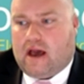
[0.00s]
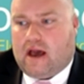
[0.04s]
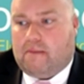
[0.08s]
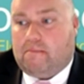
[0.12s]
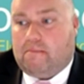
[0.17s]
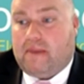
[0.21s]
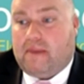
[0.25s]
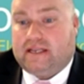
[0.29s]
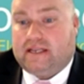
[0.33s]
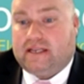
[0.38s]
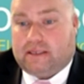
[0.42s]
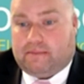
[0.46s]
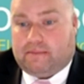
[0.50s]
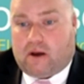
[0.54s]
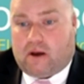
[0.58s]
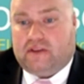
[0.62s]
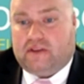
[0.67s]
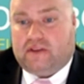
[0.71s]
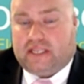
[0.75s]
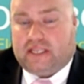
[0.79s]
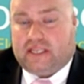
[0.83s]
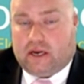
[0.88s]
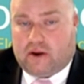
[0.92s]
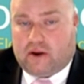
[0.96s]
based upon the
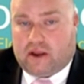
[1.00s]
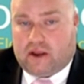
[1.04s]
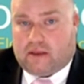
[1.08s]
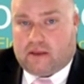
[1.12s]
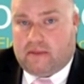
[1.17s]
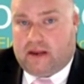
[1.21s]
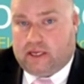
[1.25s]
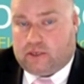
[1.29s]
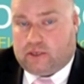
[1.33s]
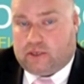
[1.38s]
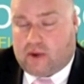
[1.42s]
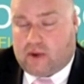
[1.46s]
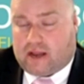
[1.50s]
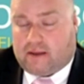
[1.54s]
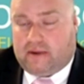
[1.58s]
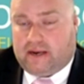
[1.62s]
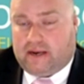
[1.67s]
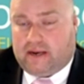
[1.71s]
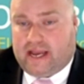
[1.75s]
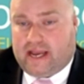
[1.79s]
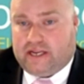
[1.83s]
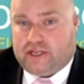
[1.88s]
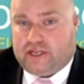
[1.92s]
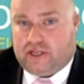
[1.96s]
steering committee's
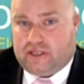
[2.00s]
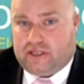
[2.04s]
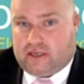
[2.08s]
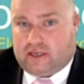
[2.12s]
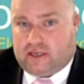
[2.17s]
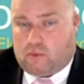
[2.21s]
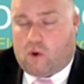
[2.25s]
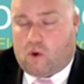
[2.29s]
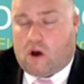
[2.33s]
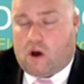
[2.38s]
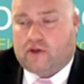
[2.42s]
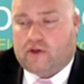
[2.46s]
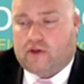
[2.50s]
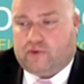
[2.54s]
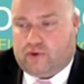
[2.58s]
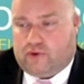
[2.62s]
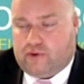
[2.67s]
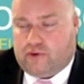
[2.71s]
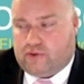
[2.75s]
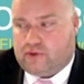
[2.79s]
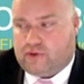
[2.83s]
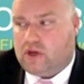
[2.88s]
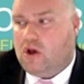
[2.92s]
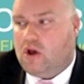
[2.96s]
recommendations and
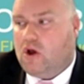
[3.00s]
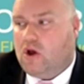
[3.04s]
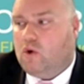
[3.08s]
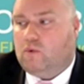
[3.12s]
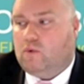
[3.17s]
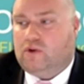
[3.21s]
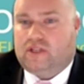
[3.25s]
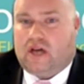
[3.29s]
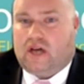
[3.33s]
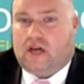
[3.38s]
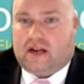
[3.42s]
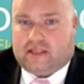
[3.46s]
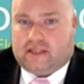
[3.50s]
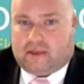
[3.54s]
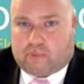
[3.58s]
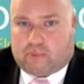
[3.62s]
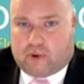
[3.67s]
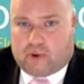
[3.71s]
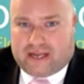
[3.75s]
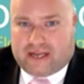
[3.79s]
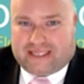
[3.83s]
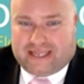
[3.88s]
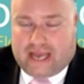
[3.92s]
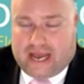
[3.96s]
walkthroughs, was not
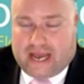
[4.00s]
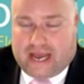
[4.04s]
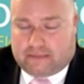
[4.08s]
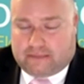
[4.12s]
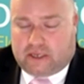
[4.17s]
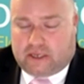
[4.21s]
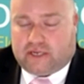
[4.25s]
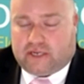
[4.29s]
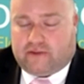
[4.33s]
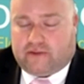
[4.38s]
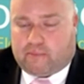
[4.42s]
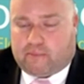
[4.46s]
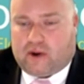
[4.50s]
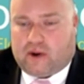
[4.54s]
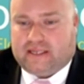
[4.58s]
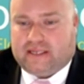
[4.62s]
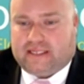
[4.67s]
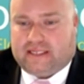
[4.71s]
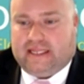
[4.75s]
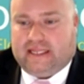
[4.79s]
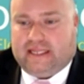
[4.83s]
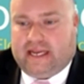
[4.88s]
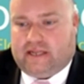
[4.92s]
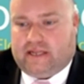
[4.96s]
as much of a
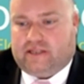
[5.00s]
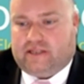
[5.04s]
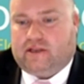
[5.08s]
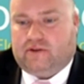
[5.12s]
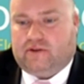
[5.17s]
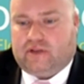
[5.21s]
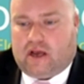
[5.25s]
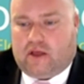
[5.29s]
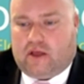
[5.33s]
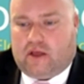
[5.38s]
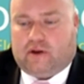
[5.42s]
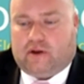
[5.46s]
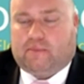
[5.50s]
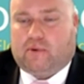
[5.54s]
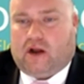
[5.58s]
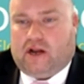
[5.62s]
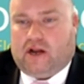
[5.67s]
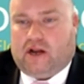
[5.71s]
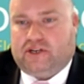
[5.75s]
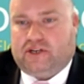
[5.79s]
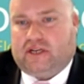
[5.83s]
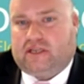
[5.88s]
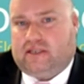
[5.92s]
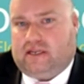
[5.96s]
pressing need as those other
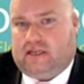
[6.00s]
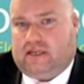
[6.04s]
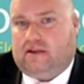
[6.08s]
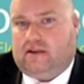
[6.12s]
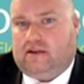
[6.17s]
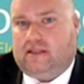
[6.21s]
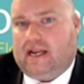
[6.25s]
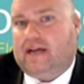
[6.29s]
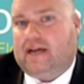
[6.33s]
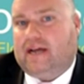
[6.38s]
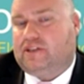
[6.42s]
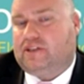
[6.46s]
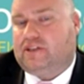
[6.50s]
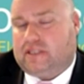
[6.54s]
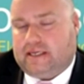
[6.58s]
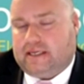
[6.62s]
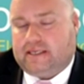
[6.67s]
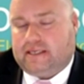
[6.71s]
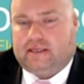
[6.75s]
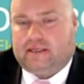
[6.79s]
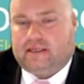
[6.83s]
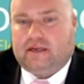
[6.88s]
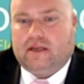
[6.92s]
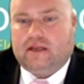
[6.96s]
projects that I just
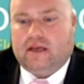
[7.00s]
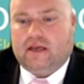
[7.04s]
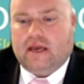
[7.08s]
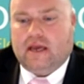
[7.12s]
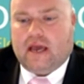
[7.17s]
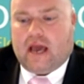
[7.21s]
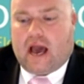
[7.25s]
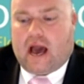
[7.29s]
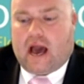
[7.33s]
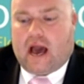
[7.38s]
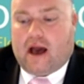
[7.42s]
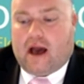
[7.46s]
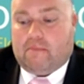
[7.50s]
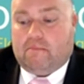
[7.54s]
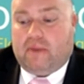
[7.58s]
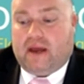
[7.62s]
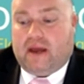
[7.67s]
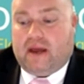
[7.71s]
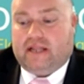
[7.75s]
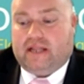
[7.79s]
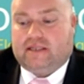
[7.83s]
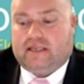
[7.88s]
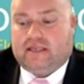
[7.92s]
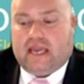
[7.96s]
listed.
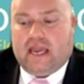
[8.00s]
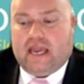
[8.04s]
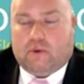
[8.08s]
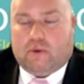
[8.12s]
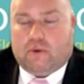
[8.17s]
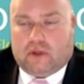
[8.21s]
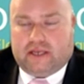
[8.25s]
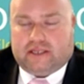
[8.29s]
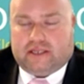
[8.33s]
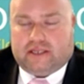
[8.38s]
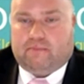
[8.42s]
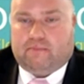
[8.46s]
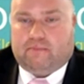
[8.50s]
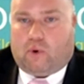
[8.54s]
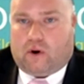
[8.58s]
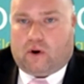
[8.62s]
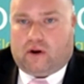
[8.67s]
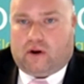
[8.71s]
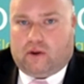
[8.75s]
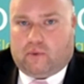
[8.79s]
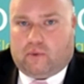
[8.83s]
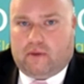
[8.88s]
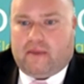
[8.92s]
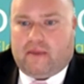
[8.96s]
But it's equally as
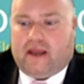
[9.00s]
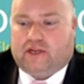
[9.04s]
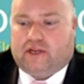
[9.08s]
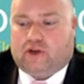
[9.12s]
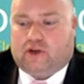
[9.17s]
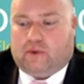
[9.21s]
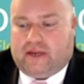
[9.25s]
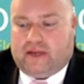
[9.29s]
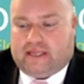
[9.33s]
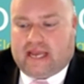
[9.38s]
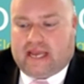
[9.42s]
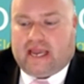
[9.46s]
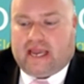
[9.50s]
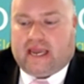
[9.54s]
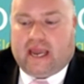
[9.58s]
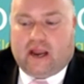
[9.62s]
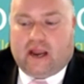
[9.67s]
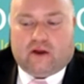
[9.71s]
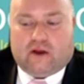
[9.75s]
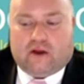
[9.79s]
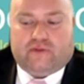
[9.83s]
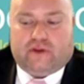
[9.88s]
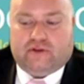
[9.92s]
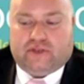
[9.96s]
important that we make sure we take
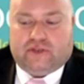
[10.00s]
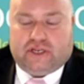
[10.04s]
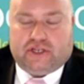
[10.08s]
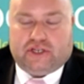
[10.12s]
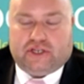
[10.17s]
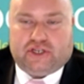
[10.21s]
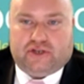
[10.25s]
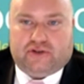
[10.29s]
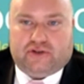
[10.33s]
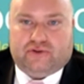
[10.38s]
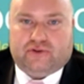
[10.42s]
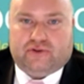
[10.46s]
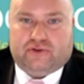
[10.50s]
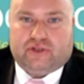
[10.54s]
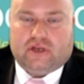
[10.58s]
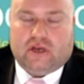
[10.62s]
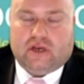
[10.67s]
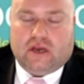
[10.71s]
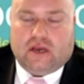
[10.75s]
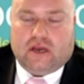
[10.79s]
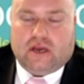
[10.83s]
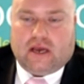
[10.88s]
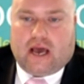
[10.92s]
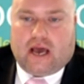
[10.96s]
care of those issues
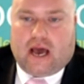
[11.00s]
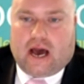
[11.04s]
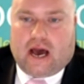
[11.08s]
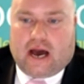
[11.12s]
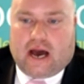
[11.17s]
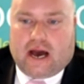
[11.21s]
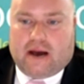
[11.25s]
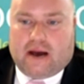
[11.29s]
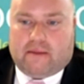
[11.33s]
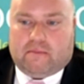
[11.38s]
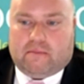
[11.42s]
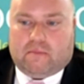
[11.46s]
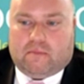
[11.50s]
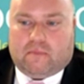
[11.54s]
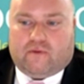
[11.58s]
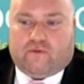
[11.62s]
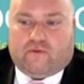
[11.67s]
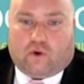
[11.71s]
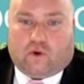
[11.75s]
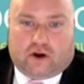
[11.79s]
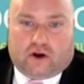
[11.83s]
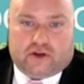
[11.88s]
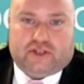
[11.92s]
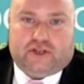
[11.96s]
for
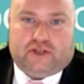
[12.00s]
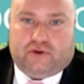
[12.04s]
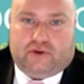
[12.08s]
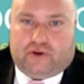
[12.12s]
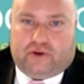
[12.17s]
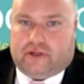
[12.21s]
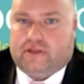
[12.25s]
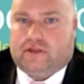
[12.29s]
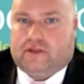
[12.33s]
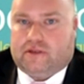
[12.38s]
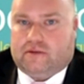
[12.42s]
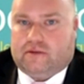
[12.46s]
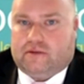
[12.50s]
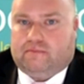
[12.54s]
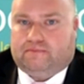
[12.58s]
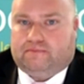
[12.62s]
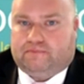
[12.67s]
our students.